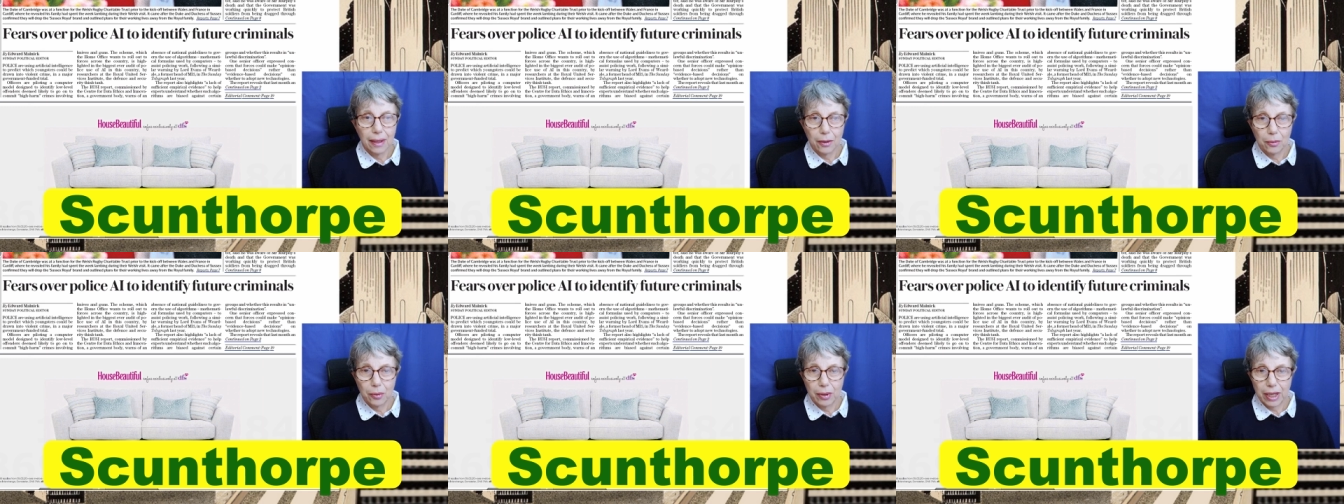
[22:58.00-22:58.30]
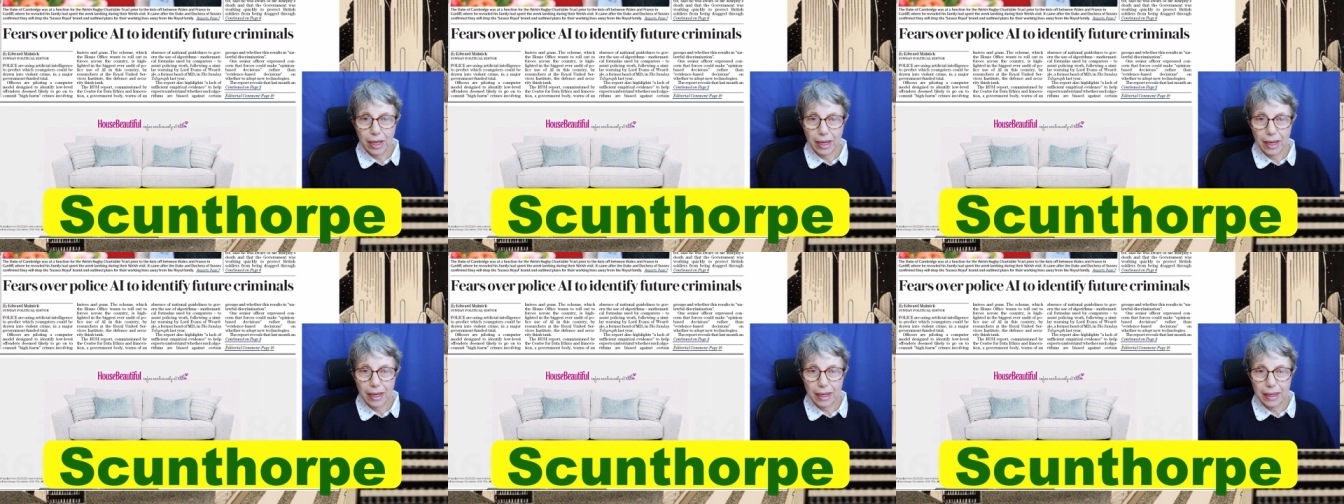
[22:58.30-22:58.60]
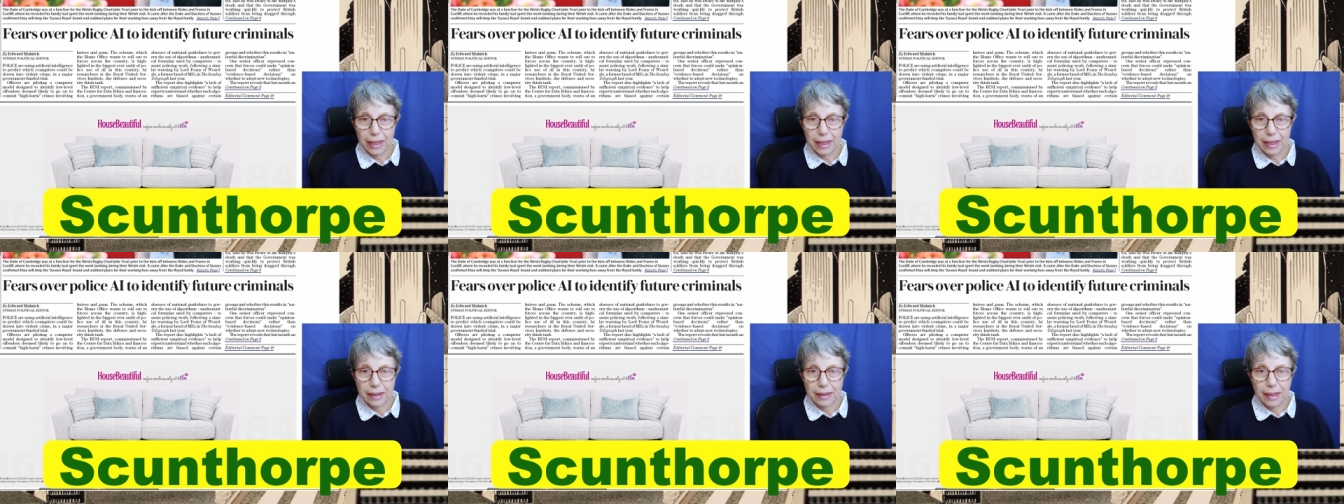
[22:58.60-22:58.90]

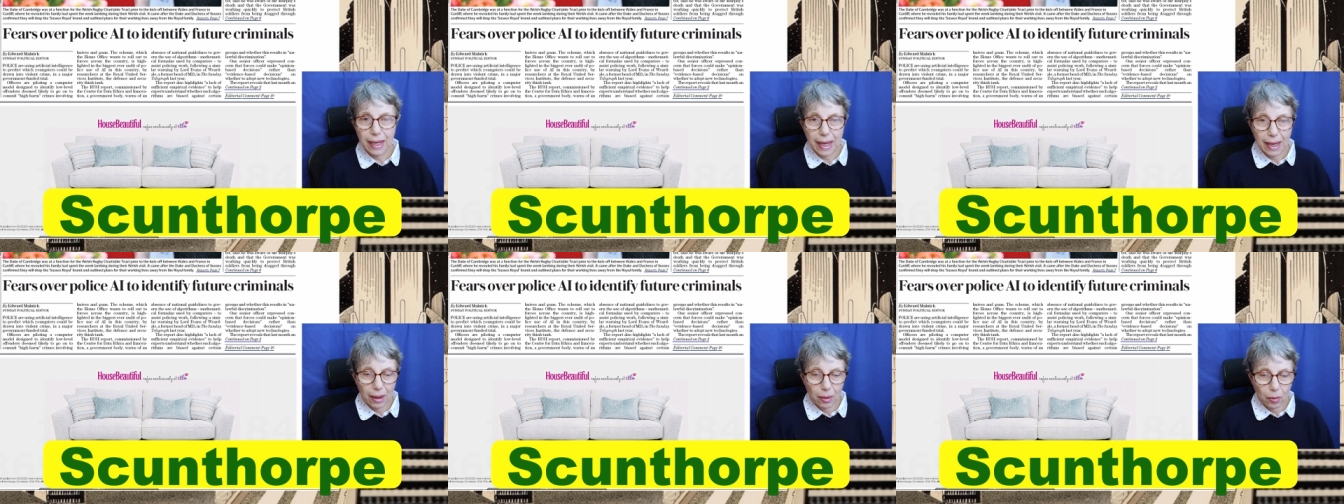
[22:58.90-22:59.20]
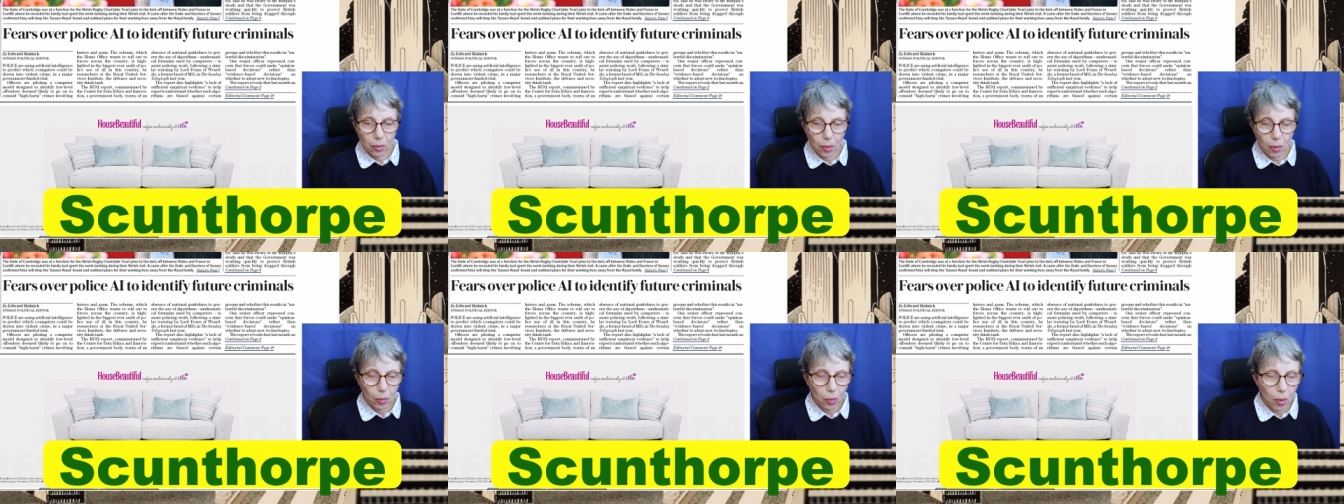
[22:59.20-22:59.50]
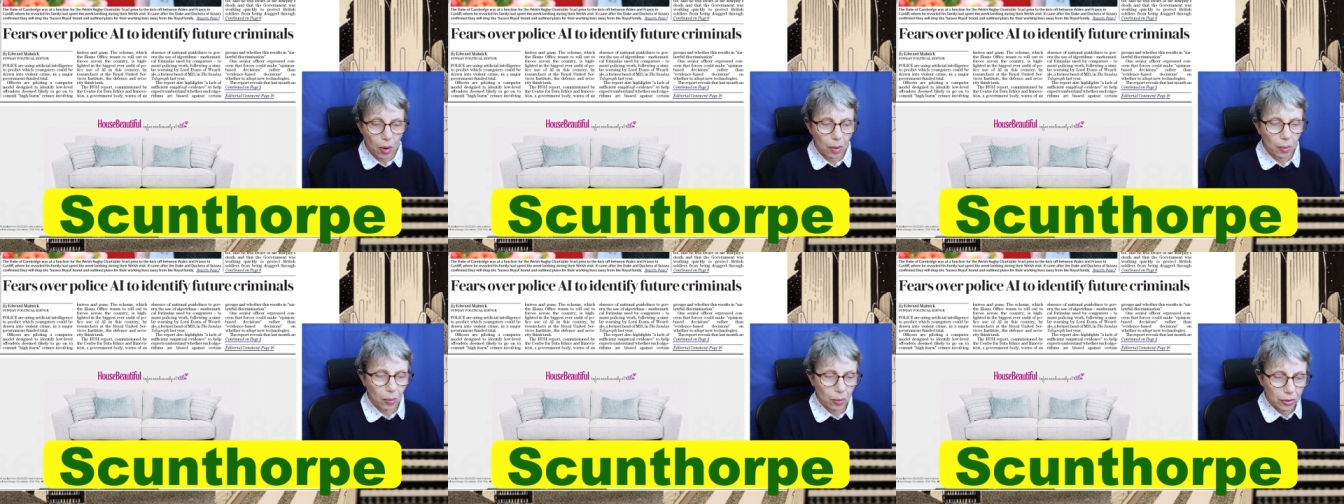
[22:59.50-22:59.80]
Okay, now
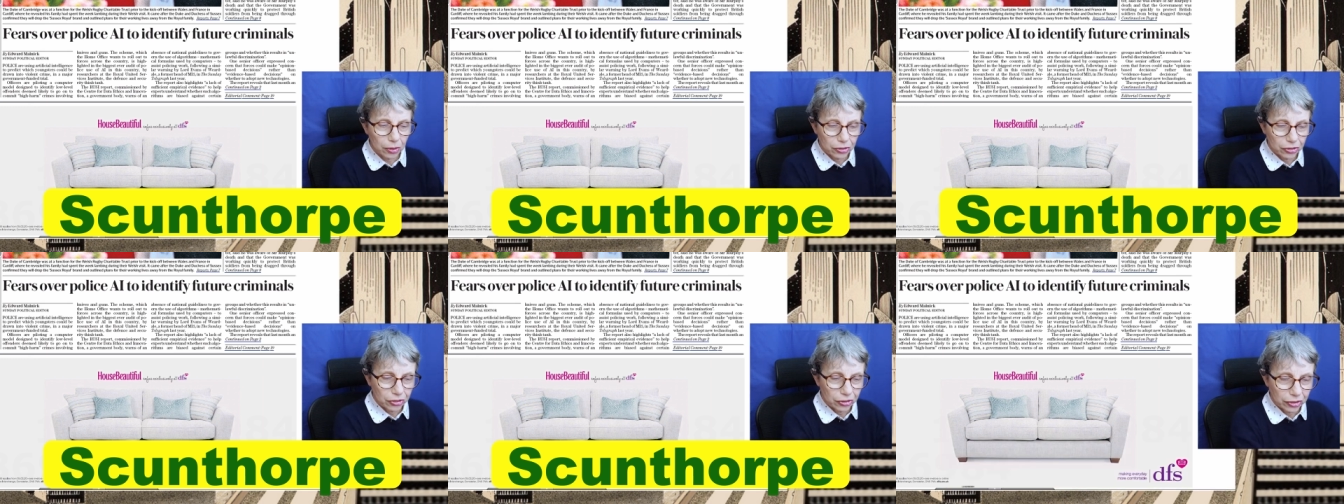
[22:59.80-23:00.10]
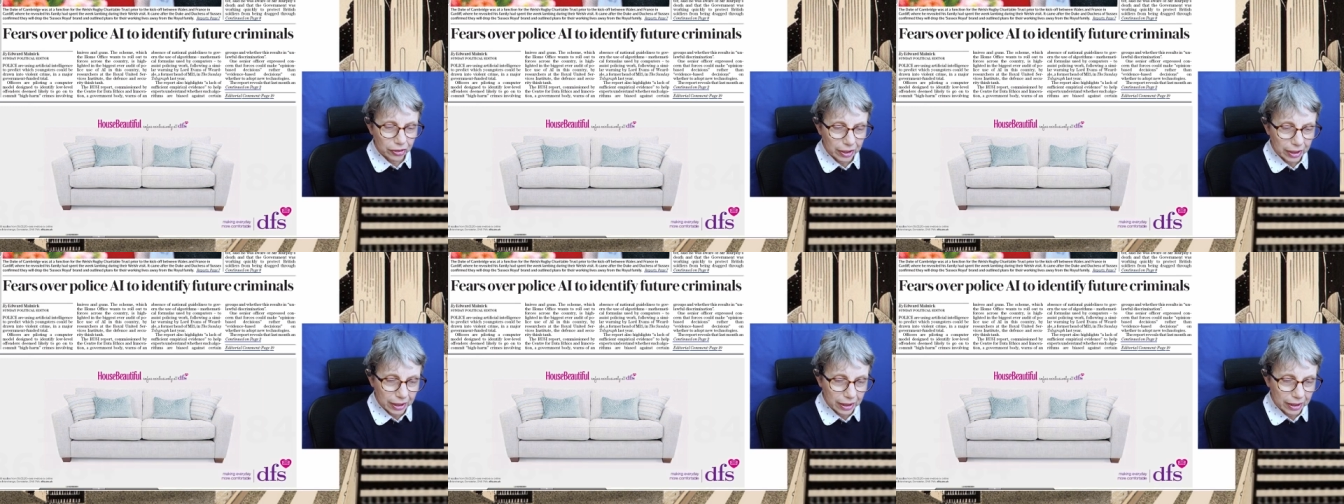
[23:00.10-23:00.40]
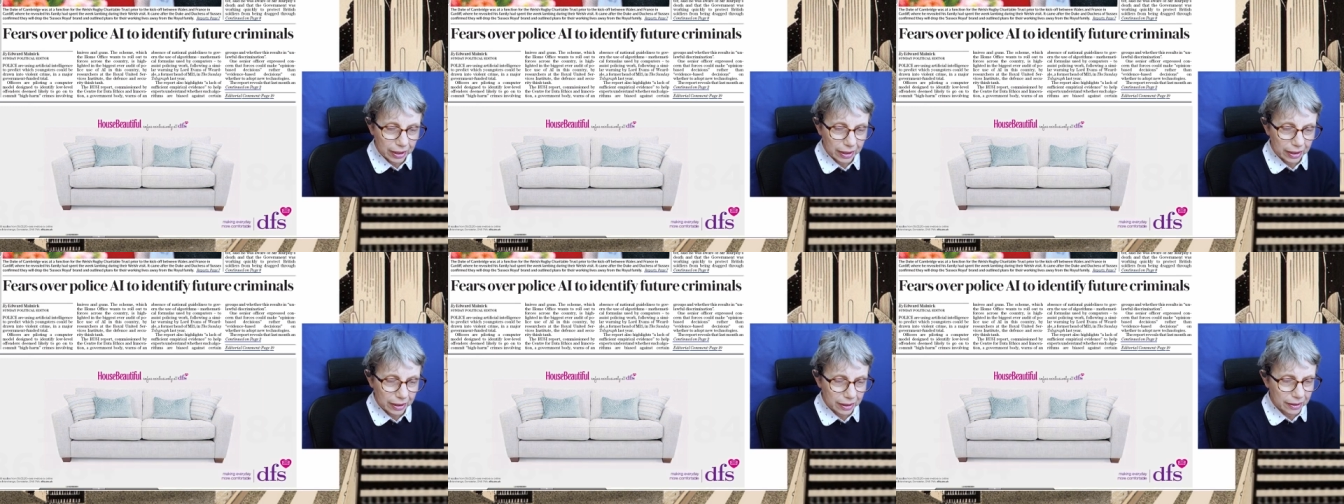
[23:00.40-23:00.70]
what was
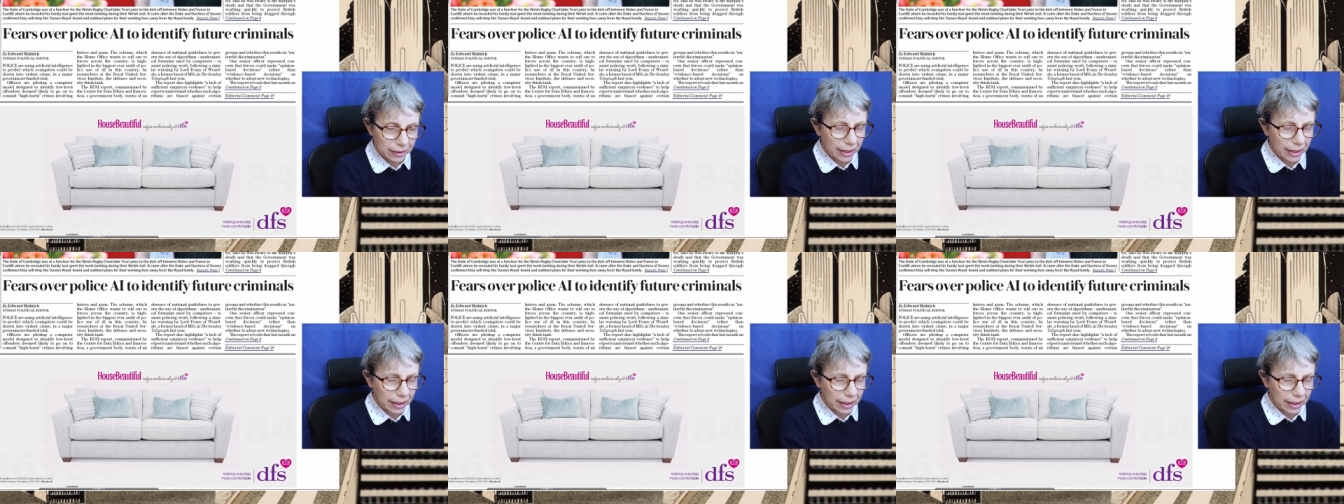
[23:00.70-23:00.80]
the